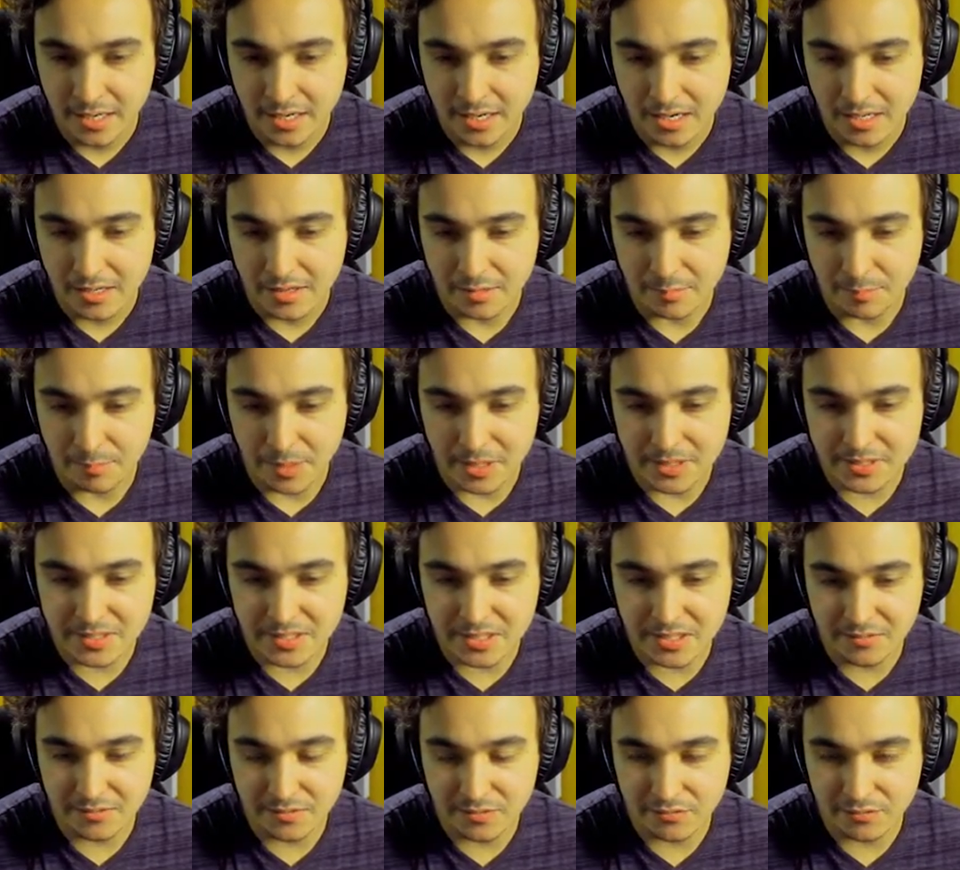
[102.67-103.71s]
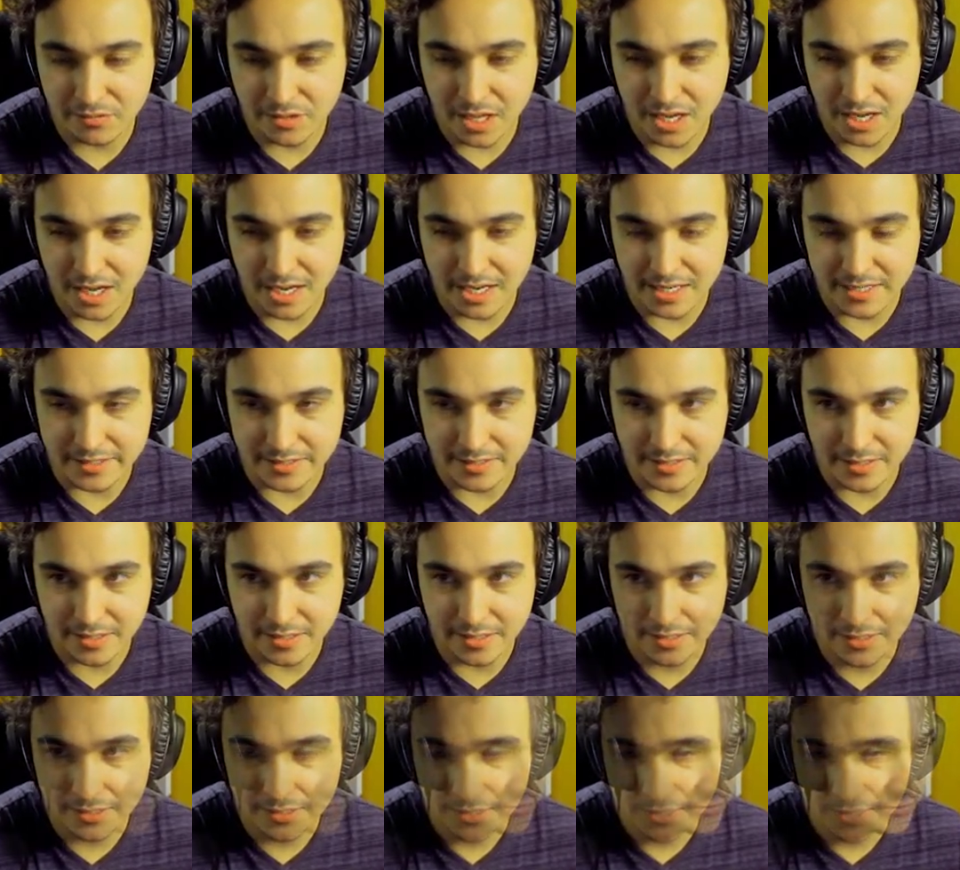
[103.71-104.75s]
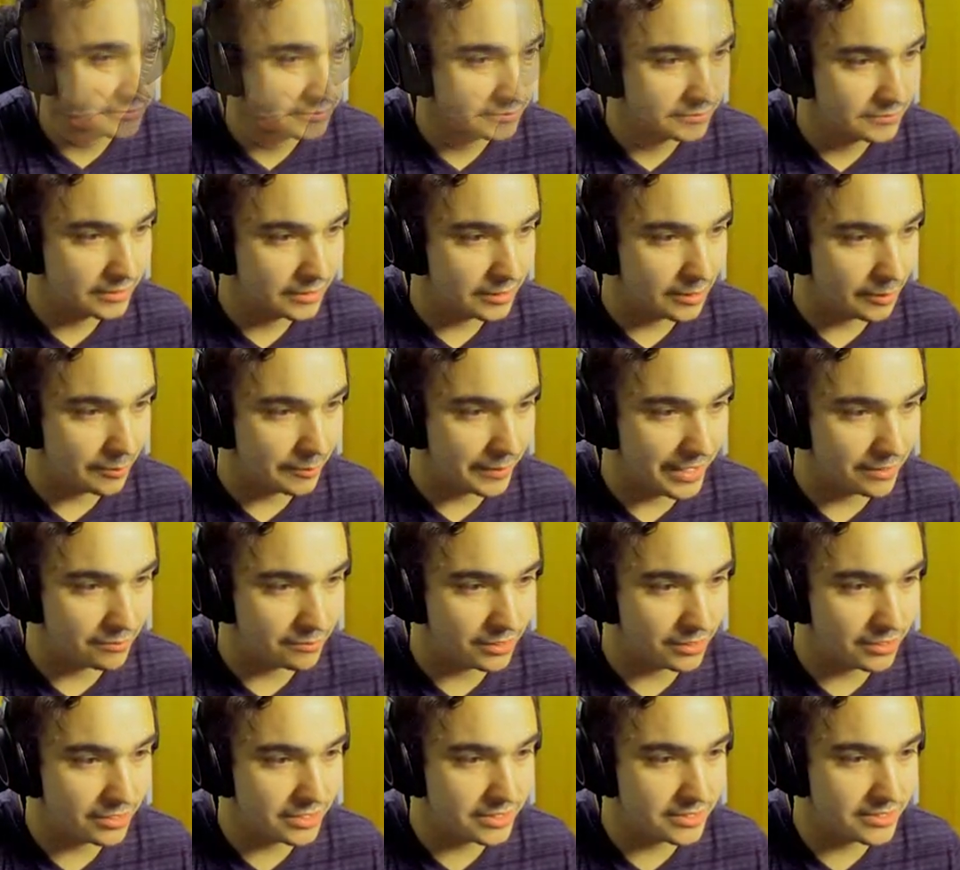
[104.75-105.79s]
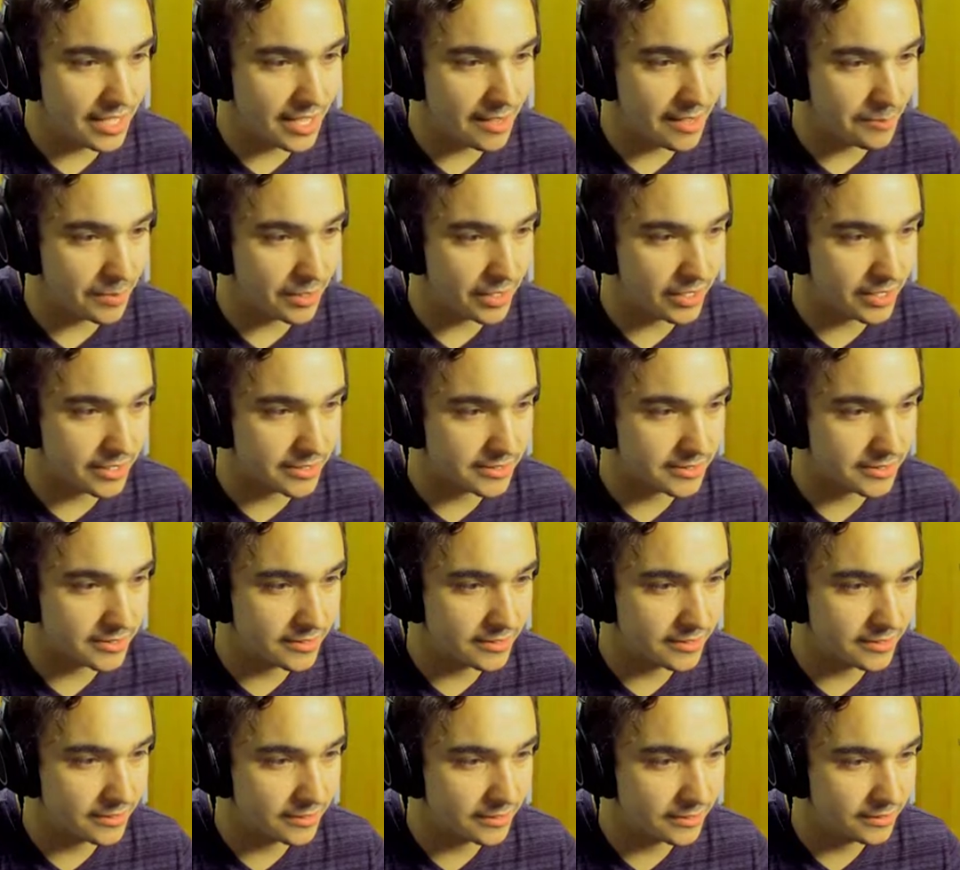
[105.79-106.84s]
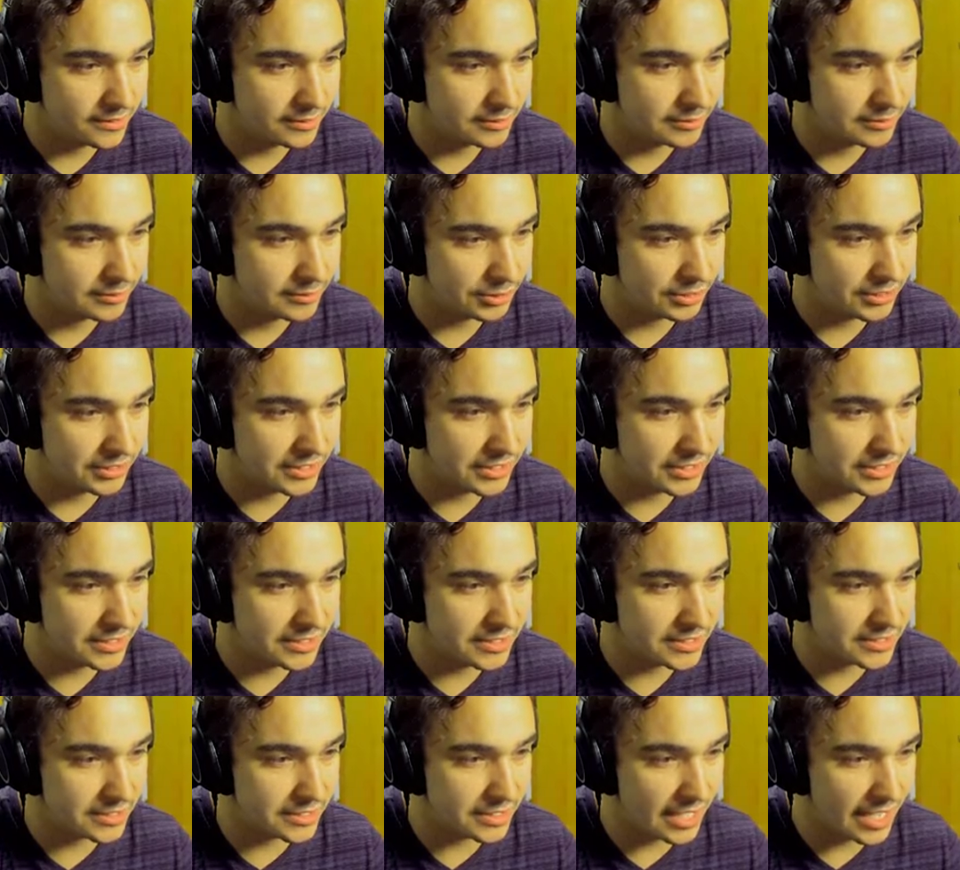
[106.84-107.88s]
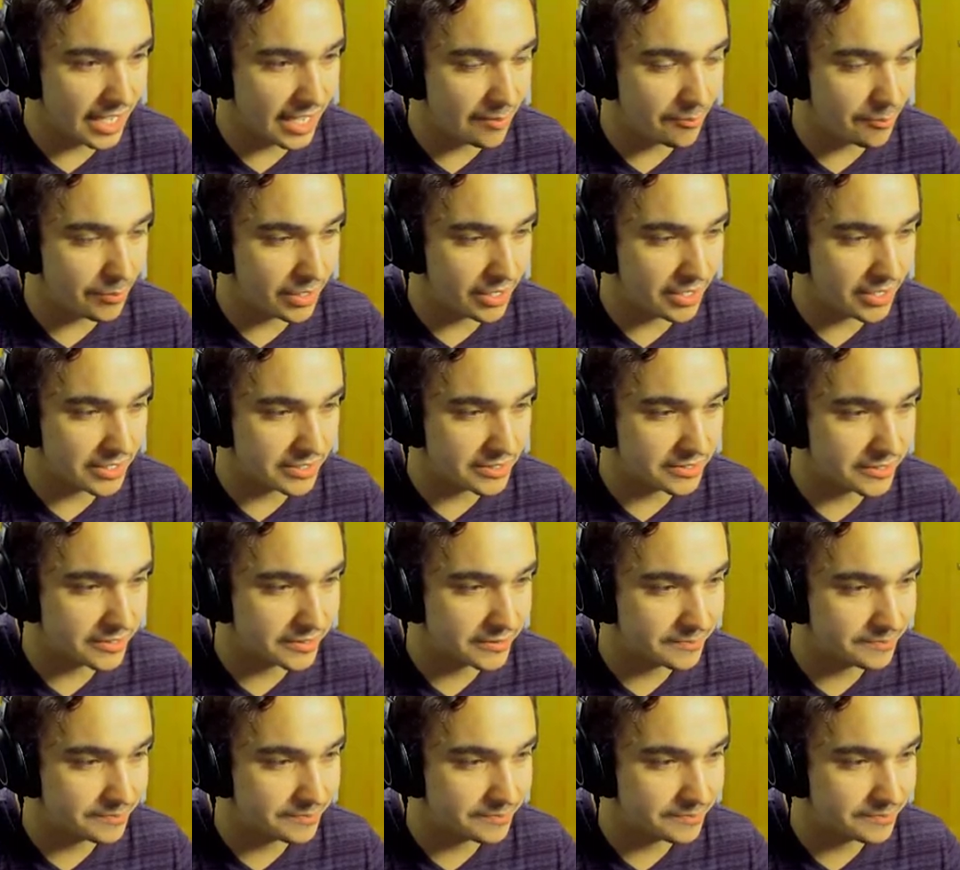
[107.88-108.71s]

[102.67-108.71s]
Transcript: the buzzing of the flies. Oh man, where is that bus? Where is that bus?